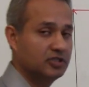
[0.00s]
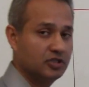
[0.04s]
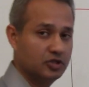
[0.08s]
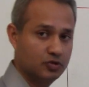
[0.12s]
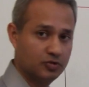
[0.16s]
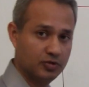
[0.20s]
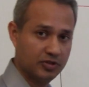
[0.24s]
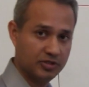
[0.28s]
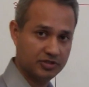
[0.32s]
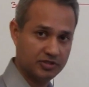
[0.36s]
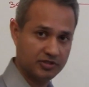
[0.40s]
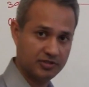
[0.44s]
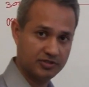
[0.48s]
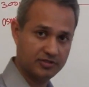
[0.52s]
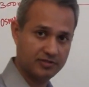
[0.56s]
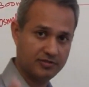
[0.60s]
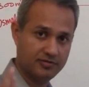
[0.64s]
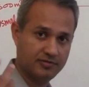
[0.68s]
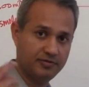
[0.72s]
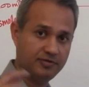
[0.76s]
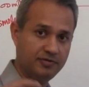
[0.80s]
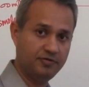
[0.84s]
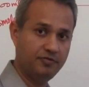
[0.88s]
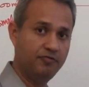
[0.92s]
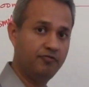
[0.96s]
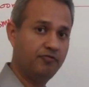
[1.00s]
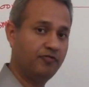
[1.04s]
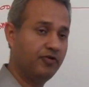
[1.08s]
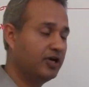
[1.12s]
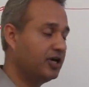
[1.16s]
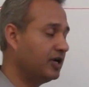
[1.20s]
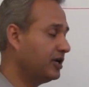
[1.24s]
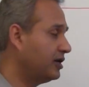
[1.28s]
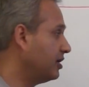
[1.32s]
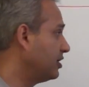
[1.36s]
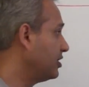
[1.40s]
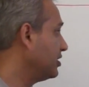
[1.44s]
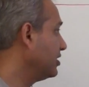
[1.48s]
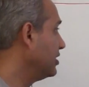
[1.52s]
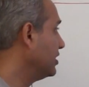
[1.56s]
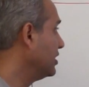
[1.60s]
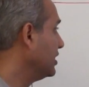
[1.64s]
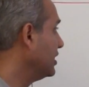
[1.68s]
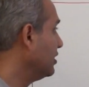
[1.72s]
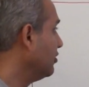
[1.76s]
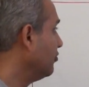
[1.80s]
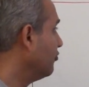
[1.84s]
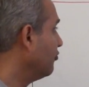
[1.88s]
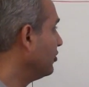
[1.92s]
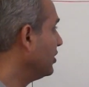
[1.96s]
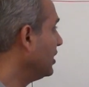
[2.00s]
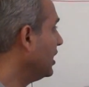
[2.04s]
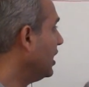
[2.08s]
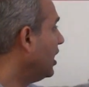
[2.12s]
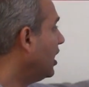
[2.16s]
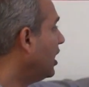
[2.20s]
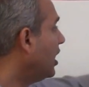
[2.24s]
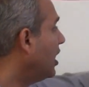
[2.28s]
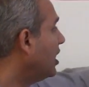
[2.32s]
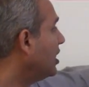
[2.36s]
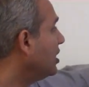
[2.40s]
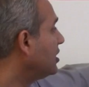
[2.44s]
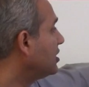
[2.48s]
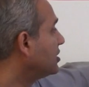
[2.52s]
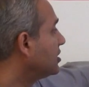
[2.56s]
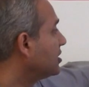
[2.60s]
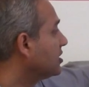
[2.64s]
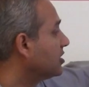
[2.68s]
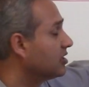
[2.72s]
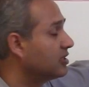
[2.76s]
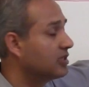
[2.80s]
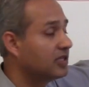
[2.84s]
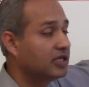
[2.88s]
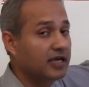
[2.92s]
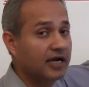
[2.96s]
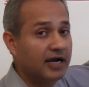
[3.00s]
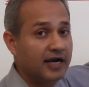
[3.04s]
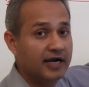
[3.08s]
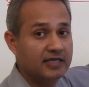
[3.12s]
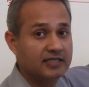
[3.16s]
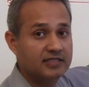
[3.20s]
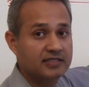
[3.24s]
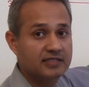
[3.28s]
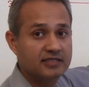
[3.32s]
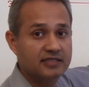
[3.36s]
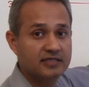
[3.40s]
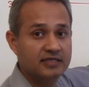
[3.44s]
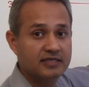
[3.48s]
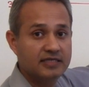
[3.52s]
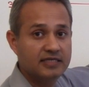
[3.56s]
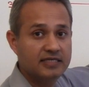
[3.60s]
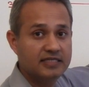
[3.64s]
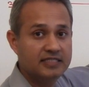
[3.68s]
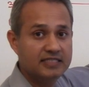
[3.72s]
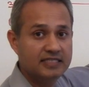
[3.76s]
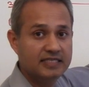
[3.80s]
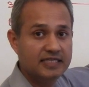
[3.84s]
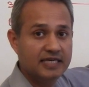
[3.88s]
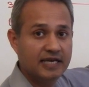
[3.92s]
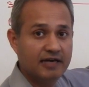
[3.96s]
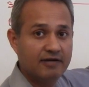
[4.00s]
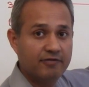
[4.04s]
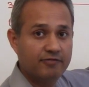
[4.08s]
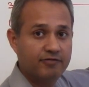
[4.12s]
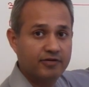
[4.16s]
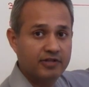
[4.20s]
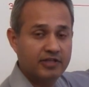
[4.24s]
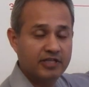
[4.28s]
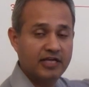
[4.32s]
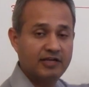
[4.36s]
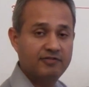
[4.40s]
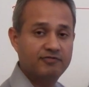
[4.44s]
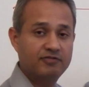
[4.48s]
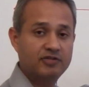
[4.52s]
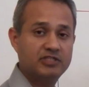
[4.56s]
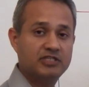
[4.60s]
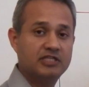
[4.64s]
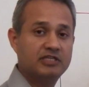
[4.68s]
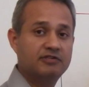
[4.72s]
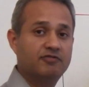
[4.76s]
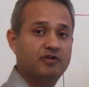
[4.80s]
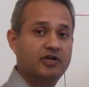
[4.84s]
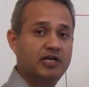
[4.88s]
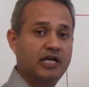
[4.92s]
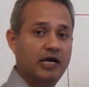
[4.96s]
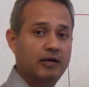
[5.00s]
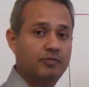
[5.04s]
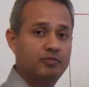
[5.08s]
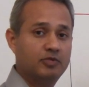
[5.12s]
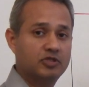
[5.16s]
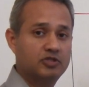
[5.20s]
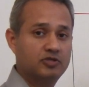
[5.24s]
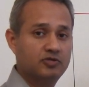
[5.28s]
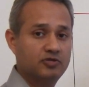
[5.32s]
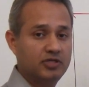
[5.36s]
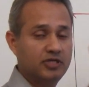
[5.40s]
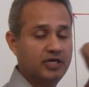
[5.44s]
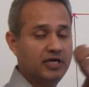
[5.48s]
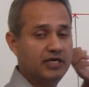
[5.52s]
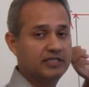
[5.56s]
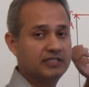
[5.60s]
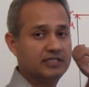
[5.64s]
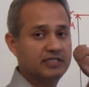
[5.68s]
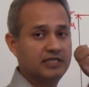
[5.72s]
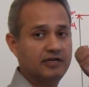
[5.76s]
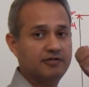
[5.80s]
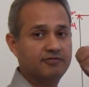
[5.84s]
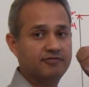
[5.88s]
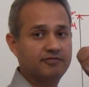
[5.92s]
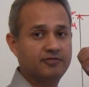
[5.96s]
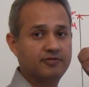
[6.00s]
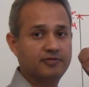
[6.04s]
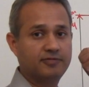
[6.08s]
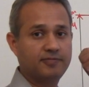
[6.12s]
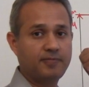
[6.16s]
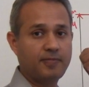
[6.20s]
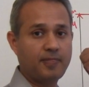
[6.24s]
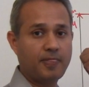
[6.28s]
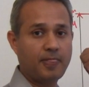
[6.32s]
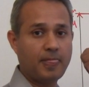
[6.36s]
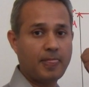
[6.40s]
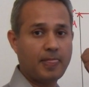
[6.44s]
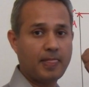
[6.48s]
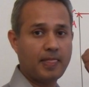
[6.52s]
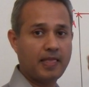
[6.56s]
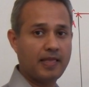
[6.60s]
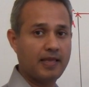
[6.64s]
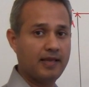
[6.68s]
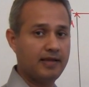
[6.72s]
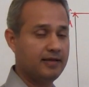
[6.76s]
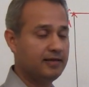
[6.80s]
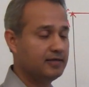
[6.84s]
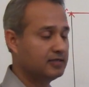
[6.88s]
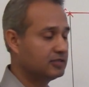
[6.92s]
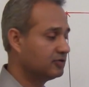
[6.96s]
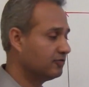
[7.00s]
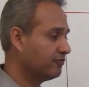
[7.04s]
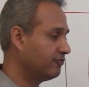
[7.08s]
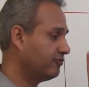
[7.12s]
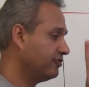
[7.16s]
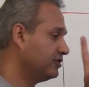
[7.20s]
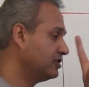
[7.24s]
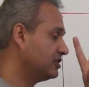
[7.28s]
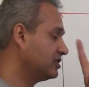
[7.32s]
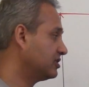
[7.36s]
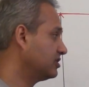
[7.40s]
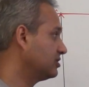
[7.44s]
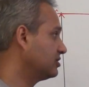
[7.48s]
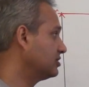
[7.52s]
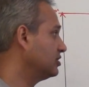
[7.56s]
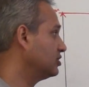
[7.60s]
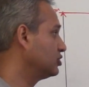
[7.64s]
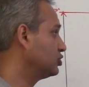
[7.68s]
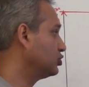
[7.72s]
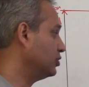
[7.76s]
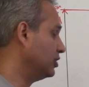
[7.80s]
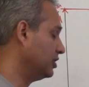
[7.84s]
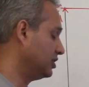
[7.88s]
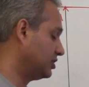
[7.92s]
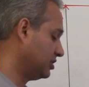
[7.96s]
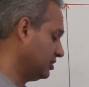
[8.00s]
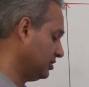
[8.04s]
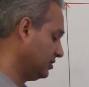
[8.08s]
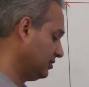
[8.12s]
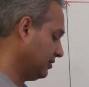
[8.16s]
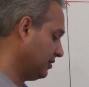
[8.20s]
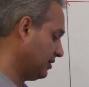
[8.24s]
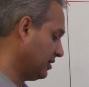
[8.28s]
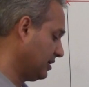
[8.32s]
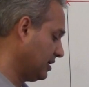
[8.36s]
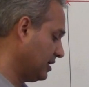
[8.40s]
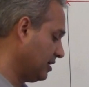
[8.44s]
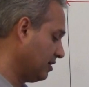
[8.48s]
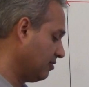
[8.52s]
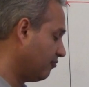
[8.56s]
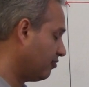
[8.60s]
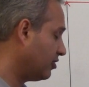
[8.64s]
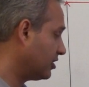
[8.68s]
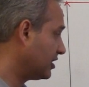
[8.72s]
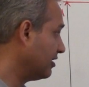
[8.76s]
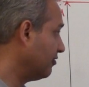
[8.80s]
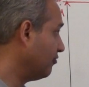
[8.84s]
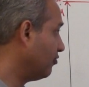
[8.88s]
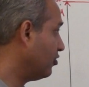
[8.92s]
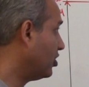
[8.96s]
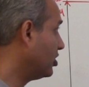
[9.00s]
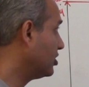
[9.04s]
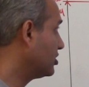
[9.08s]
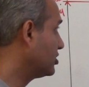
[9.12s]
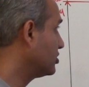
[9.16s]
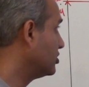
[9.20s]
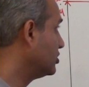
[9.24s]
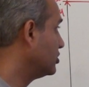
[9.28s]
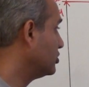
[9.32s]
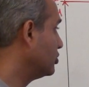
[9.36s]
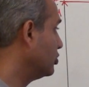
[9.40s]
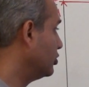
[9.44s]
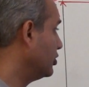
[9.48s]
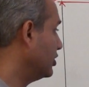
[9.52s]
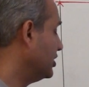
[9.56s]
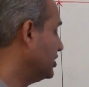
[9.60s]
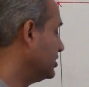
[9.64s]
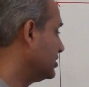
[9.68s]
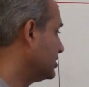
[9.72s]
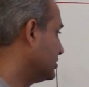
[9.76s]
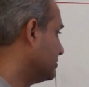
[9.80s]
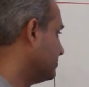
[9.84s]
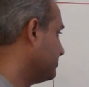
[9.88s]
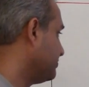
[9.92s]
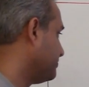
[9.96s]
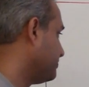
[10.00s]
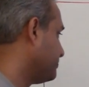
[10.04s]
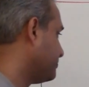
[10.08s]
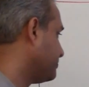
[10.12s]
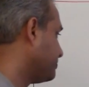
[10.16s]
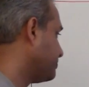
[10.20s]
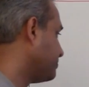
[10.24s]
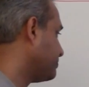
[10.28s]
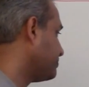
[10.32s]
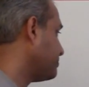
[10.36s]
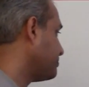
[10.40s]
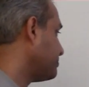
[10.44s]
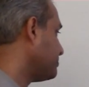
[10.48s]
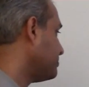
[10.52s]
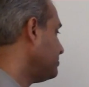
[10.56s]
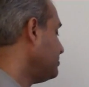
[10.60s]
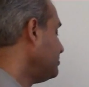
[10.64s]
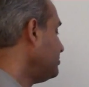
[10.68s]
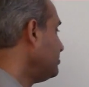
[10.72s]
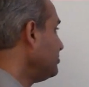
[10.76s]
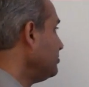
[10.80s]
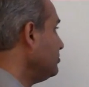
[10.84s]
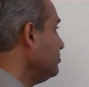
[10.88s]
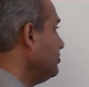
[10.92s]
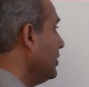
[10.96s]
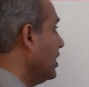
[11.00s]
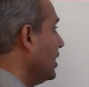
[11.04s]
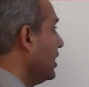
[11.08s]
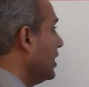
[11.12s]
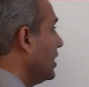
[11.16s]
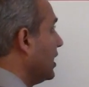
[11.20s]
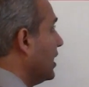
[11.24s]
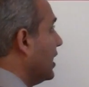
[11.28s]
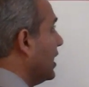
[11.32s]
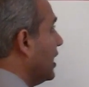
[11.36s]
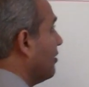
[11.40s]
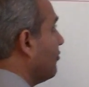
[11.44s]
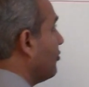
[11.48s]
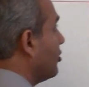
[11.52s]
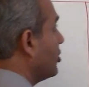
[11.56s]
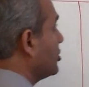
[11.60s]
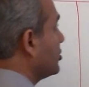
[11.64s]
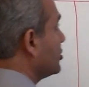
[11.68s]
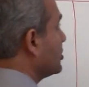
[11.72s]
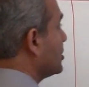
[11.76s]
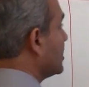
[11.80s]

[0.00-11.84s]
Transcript: situations where we alter the ECF and then we see what happens to the ICF. So first situation what I want to do is I want